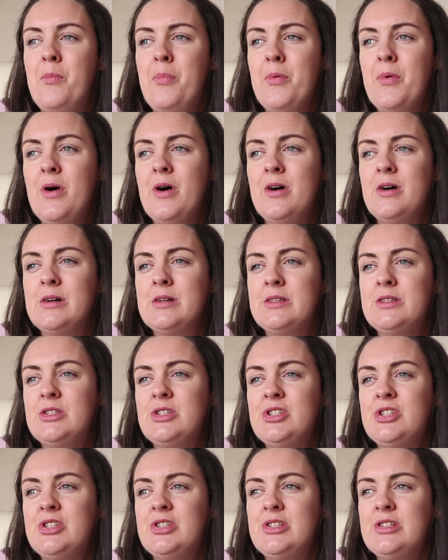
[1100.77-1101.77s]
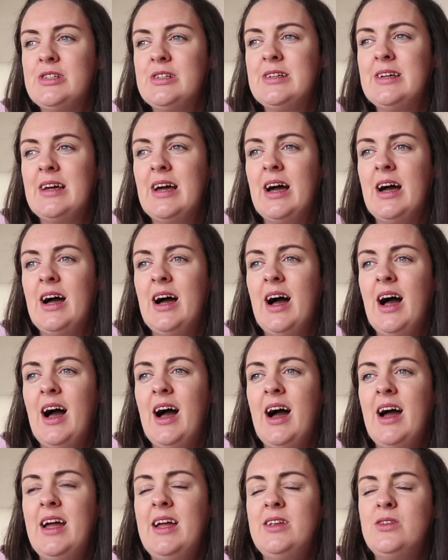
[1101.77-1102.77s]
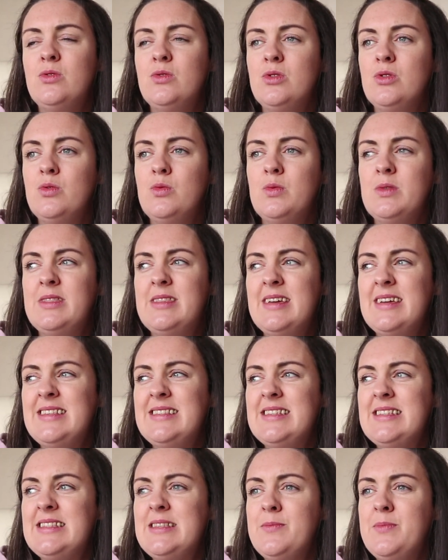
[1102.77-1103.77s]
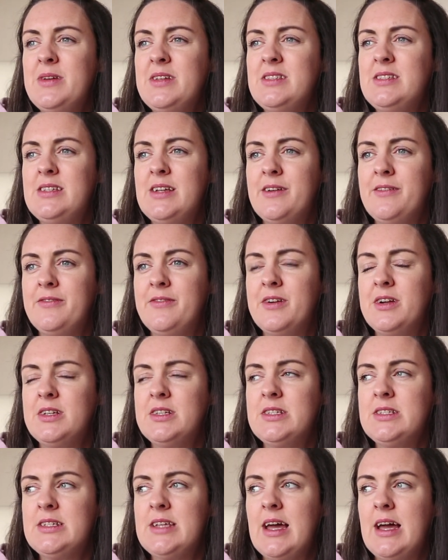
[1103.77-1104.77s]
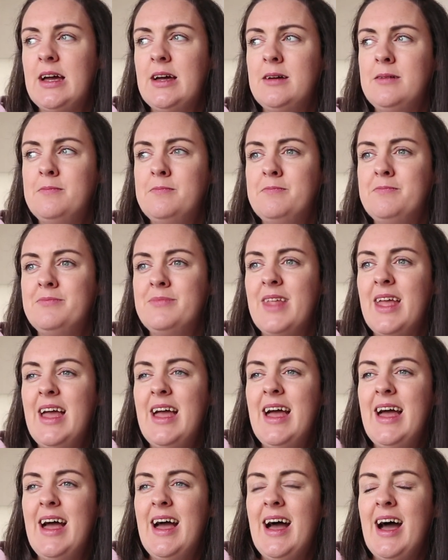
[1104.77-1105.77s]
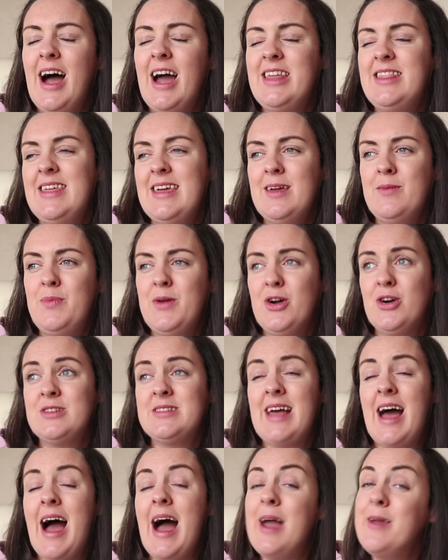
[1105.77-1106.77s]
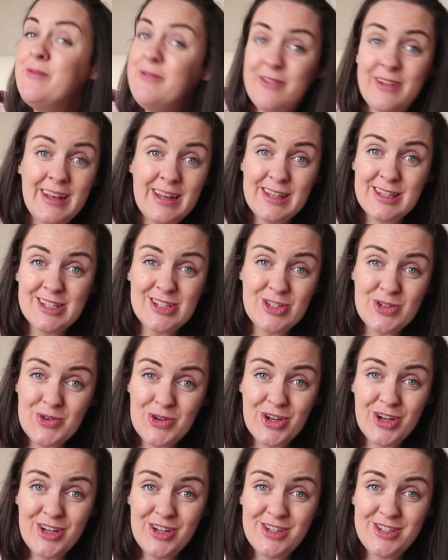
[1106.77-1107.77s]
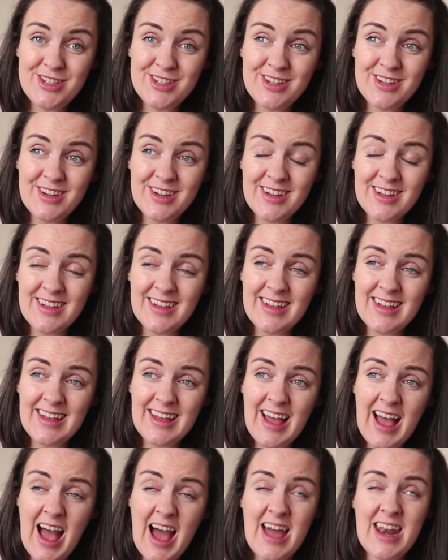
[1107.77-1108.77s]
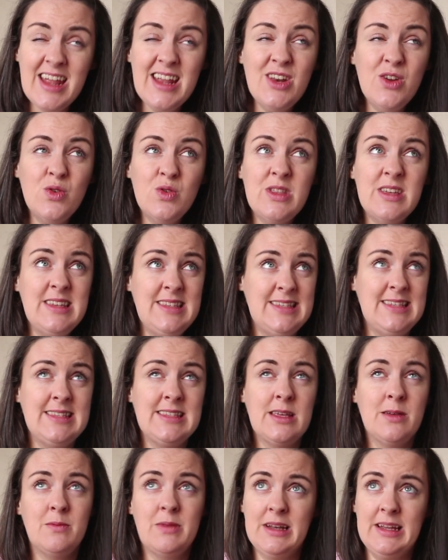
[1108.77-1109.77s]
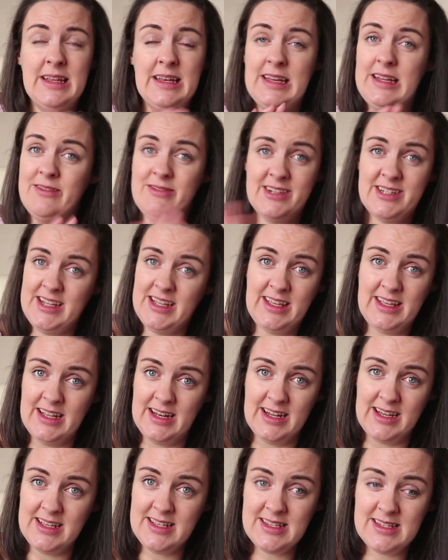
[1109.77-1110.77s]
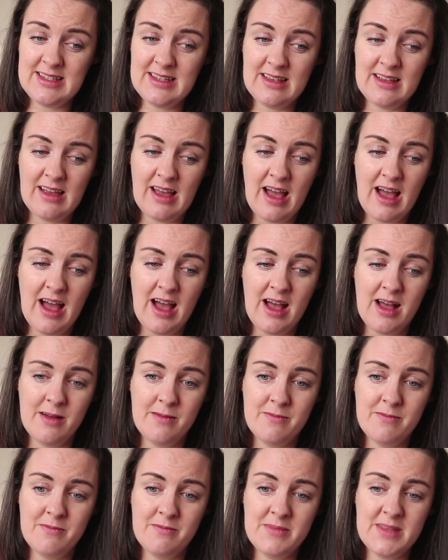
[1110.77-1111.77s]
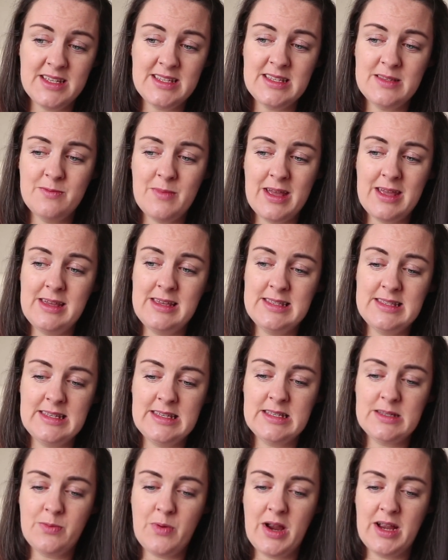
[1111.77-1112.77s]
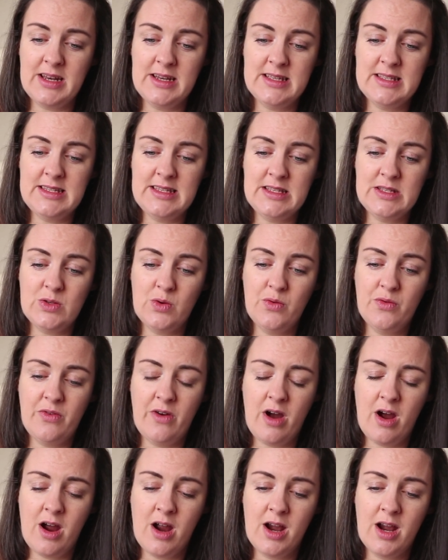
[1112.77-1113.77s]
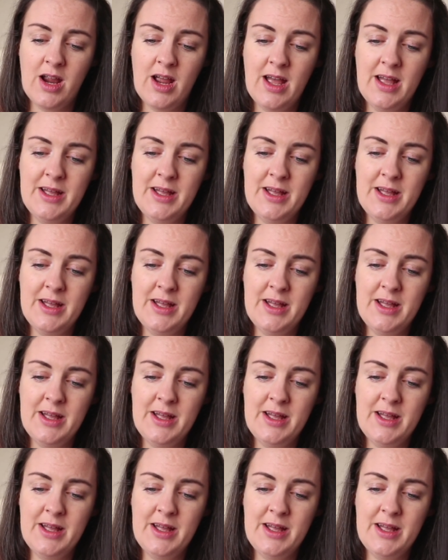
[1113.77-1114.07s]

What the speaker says: But I don't know, with this, it's a bit different. I think because I'm feeling so good, and I know this is completely ridiculous, this is my easiest pregnancy so far.